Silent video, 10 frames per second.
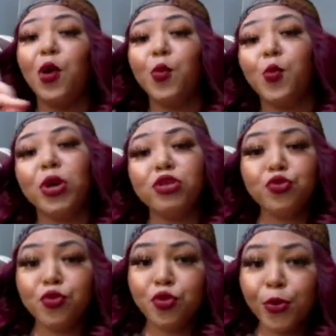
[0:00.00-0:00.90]
da. 1, 2,
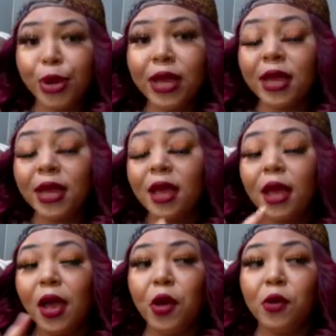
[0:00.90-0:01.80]
3,
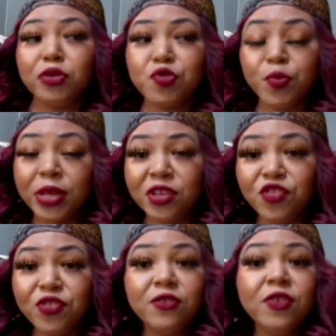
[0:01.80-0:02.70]
it was
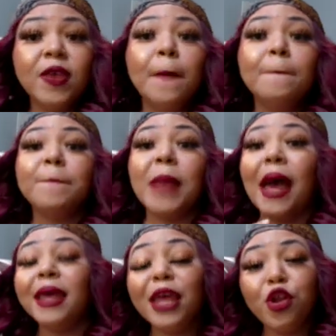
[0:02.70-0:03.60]
switched. I
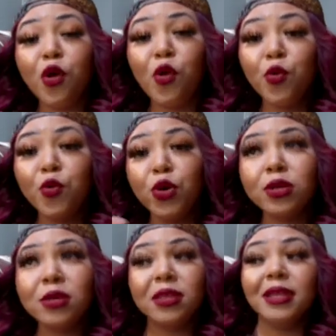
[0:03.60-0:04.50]
didn't know
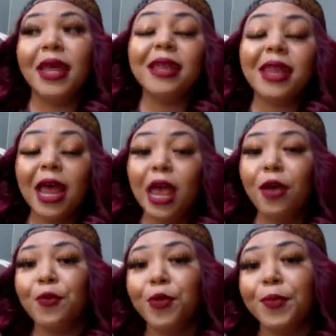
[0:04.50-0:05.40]
the date that it
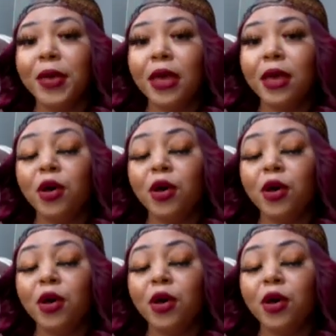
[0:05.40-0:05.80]
would be